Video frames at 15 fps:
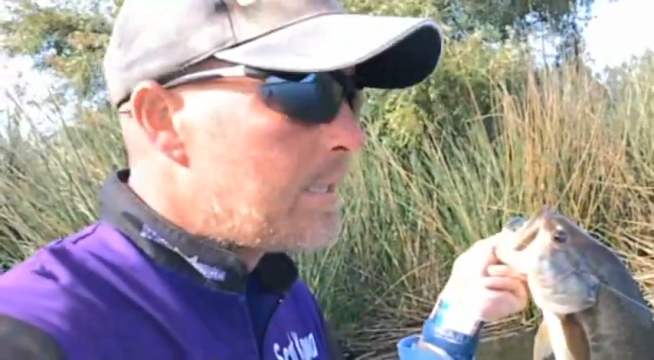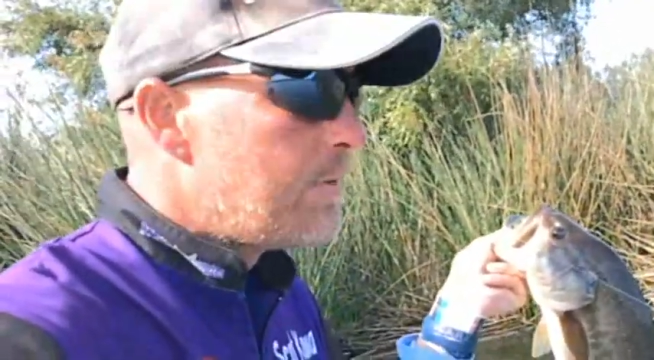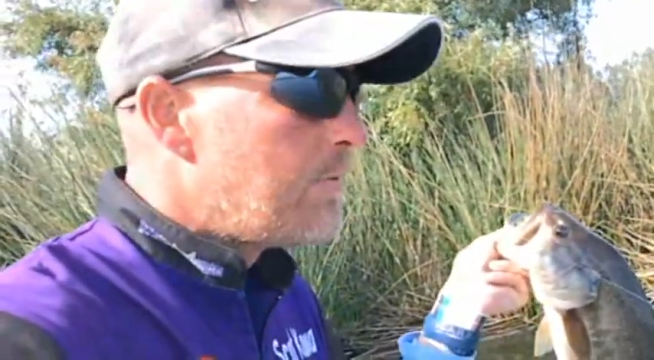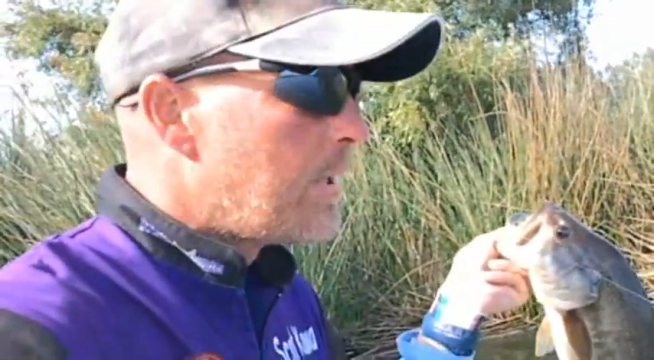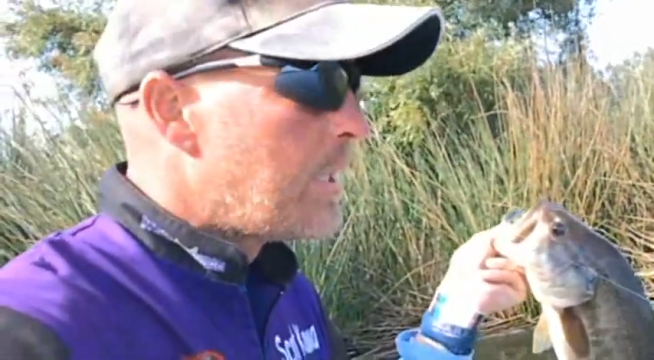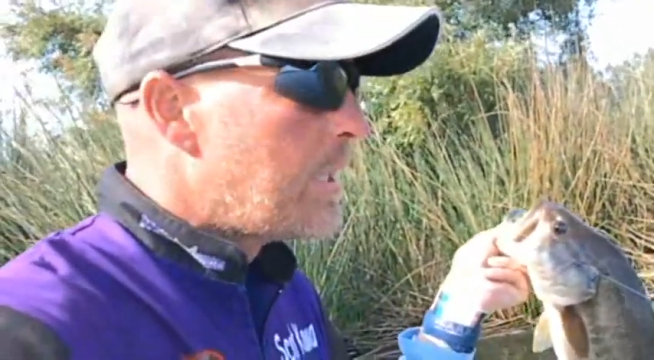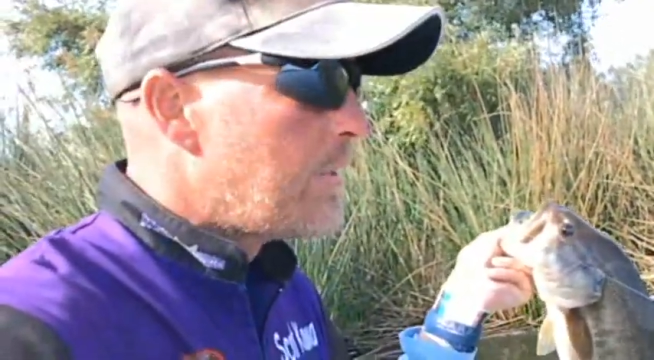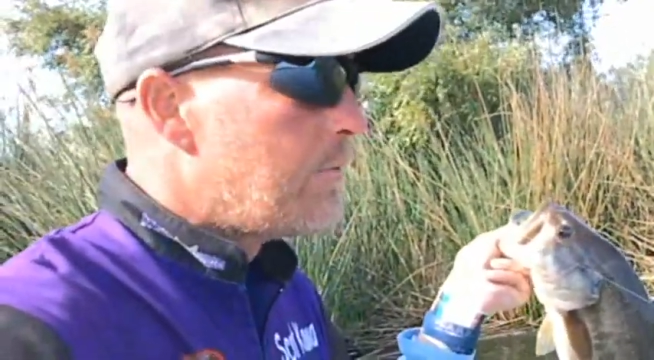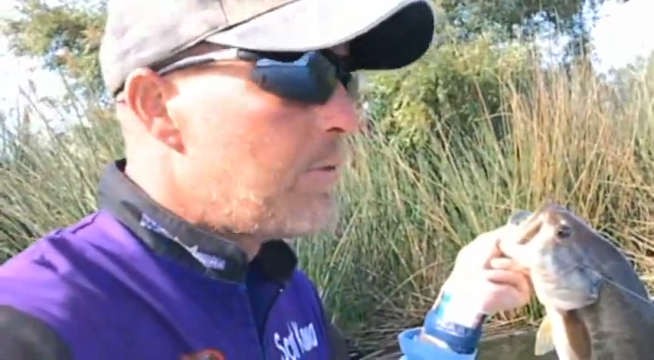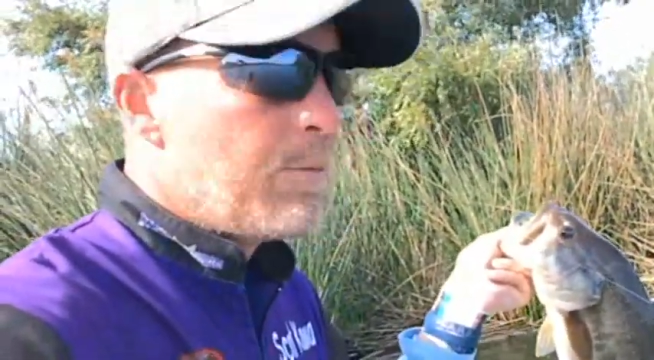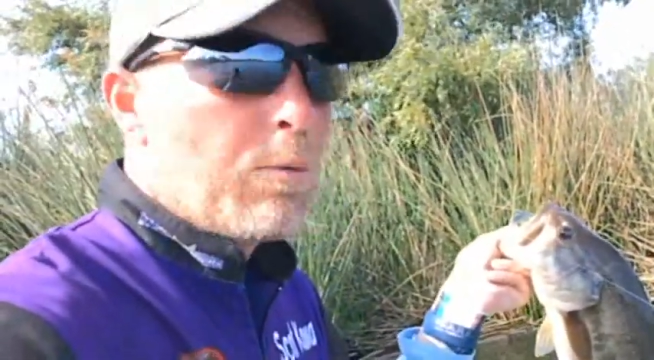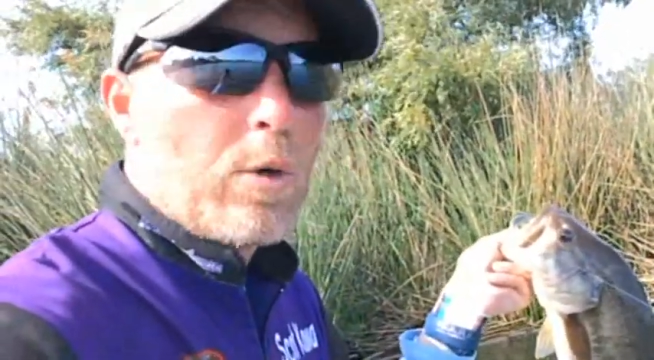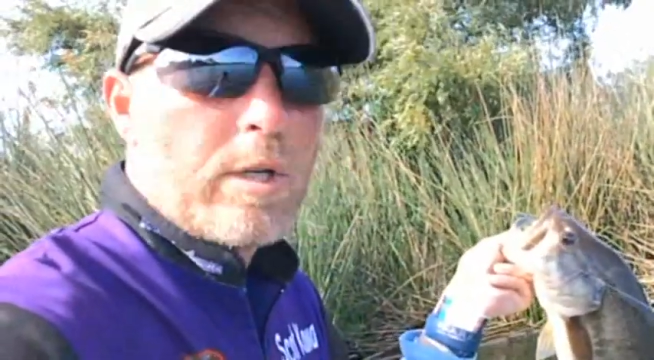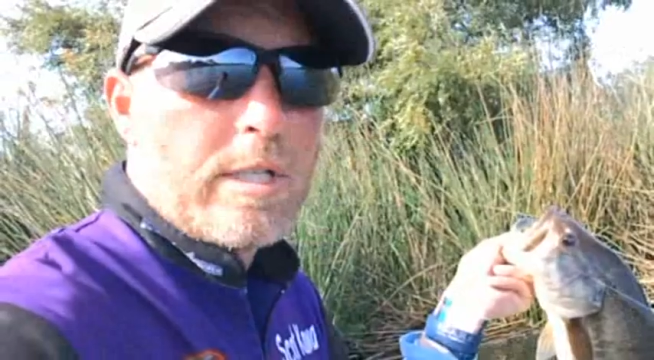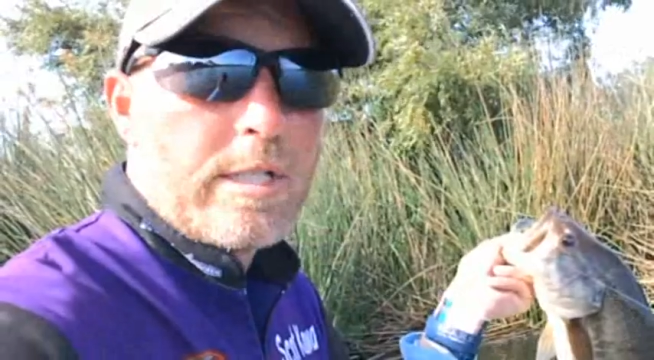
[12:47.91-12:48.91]
see if I can get a
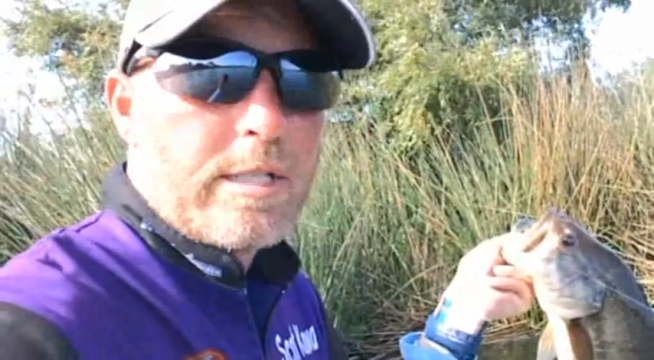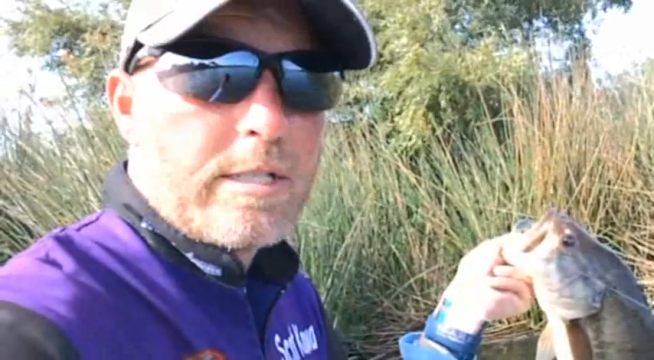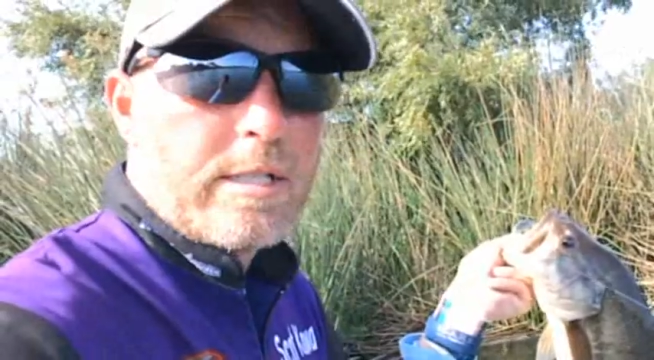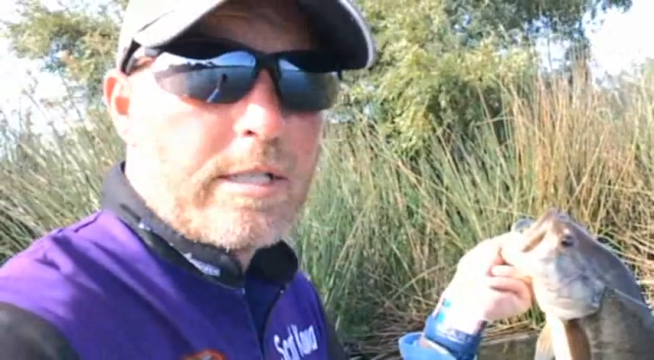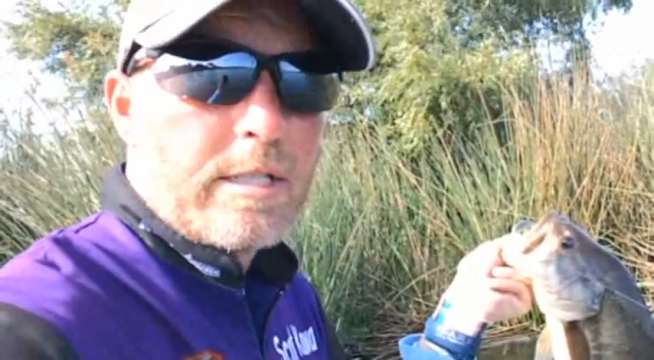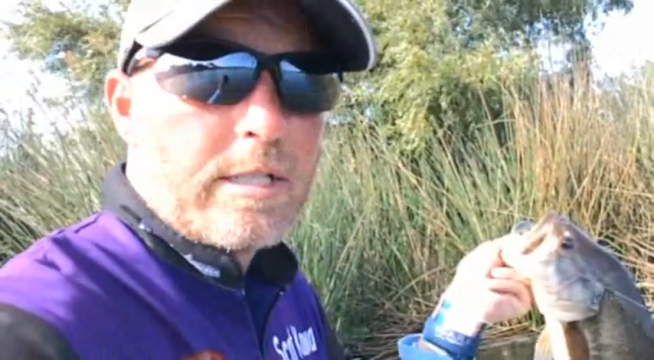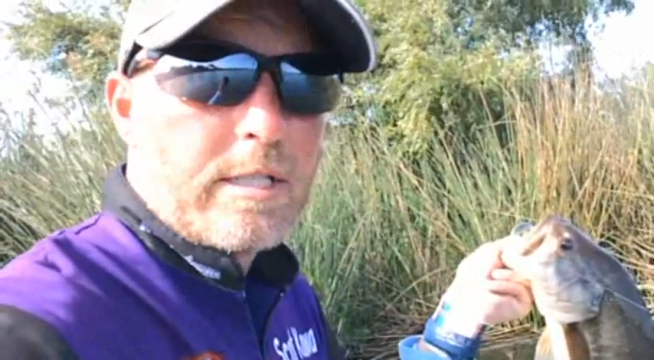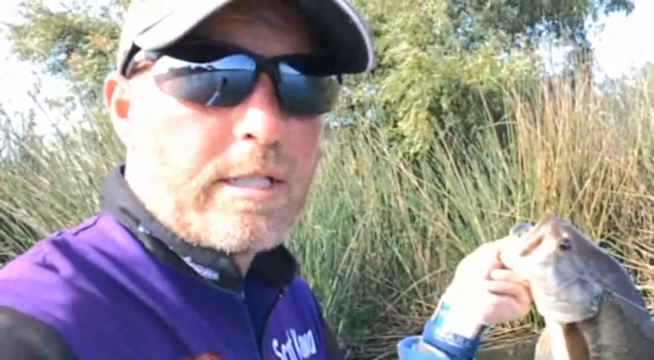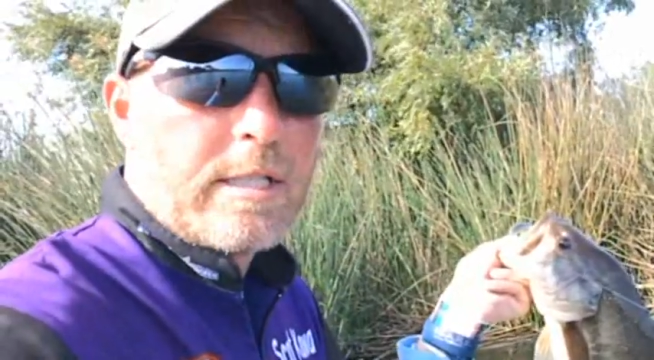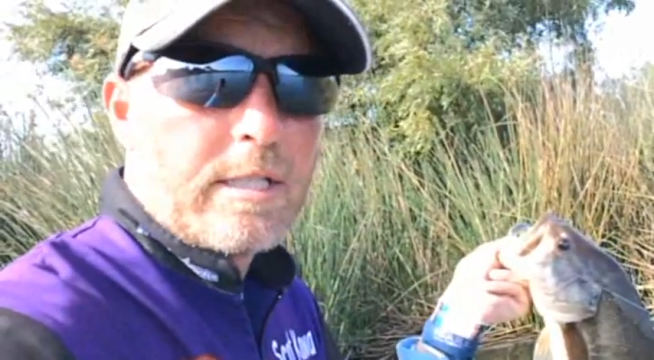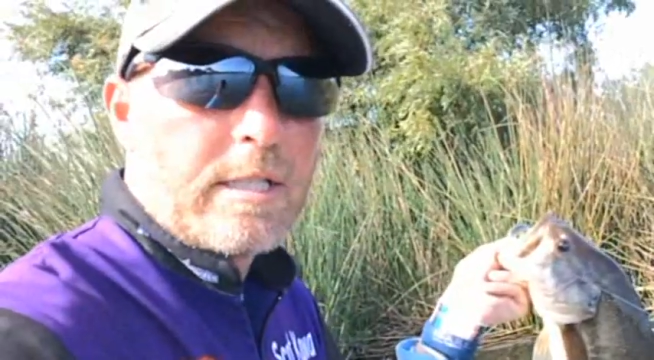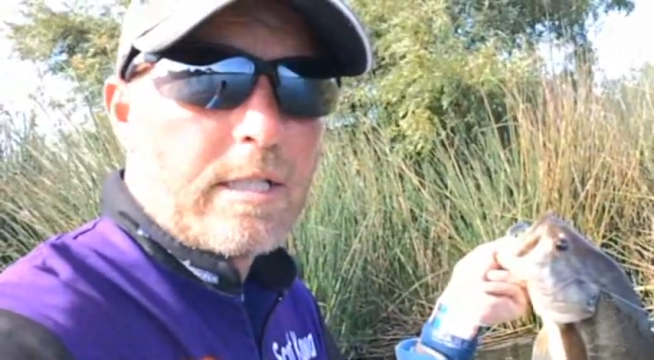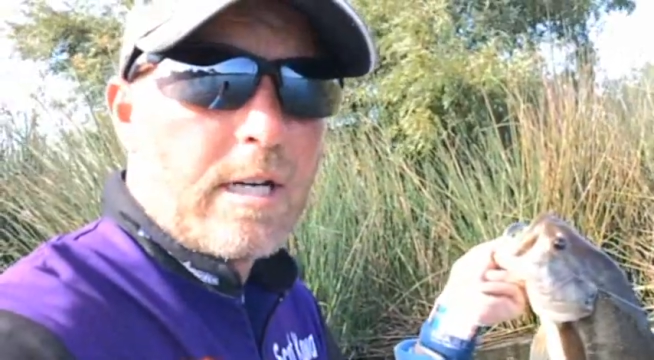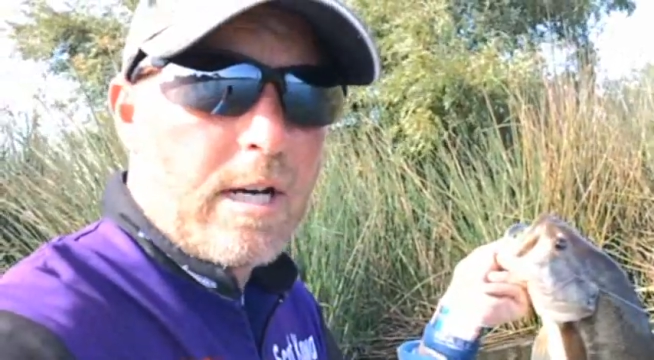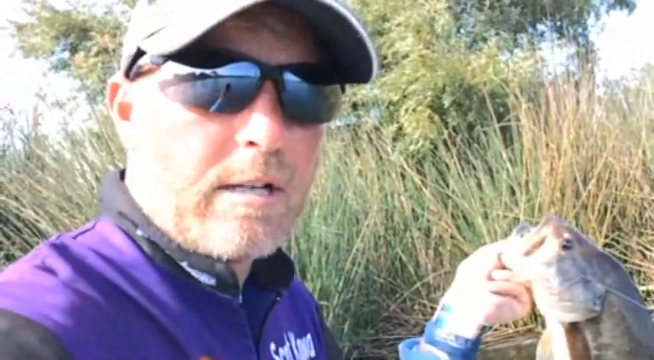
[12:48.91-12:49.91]
few more of these
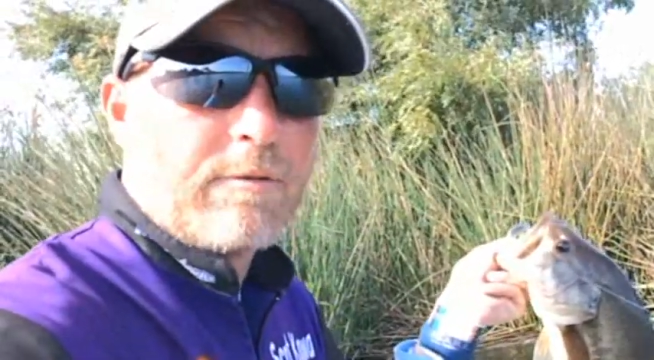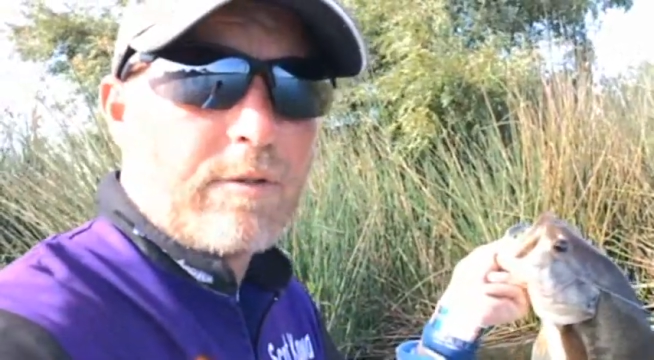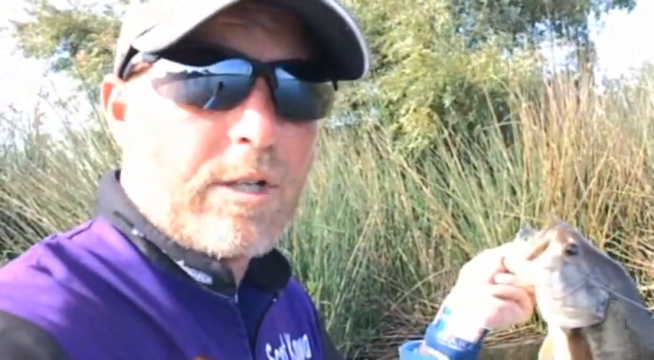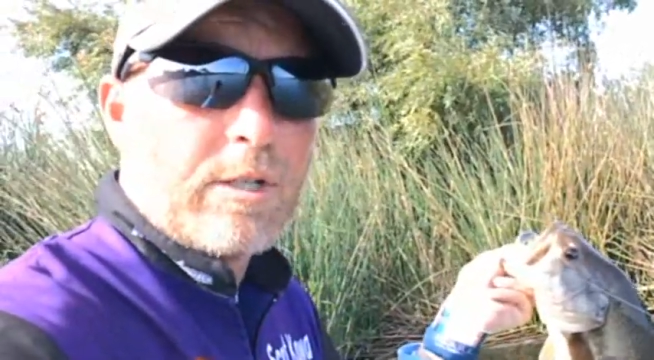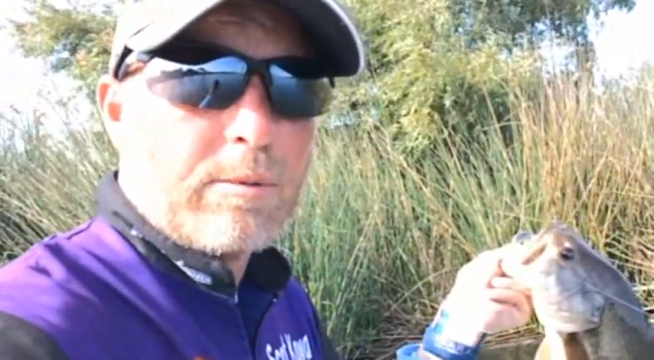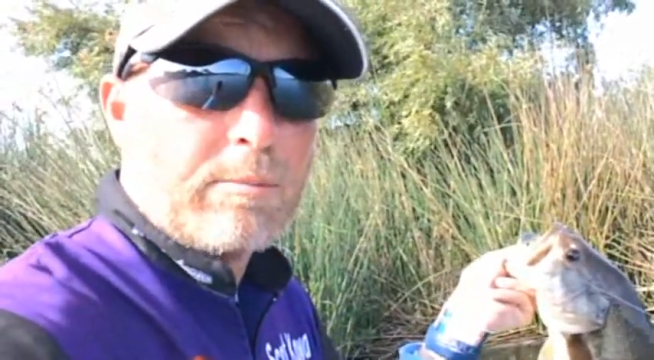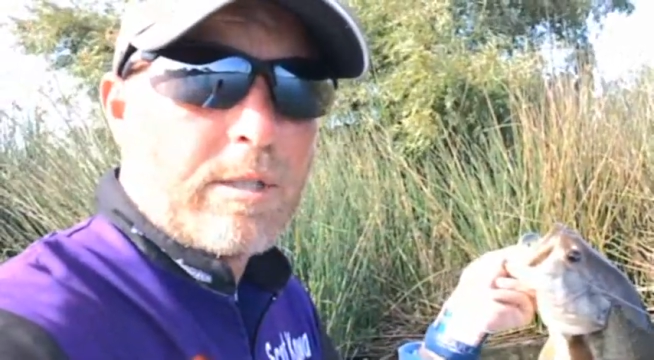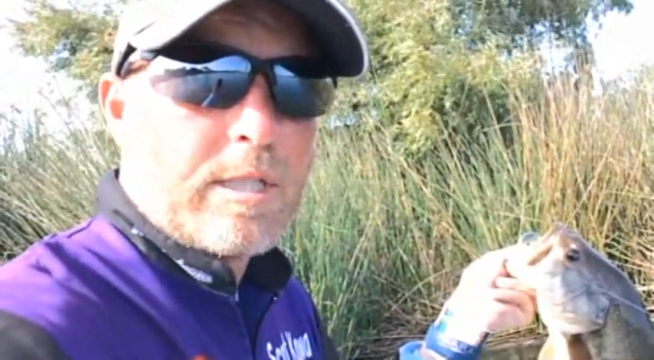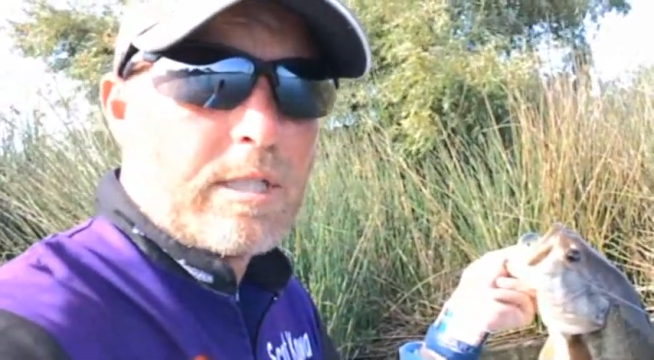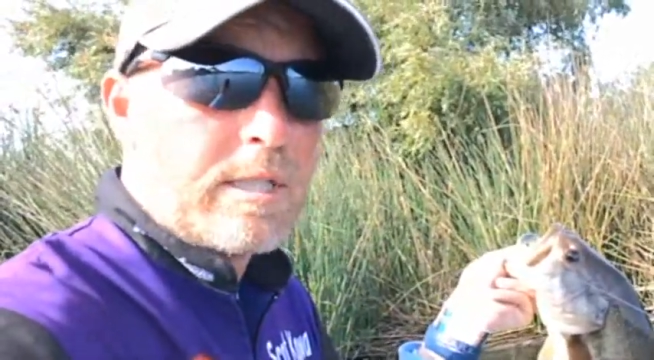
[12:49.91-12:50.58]
on film.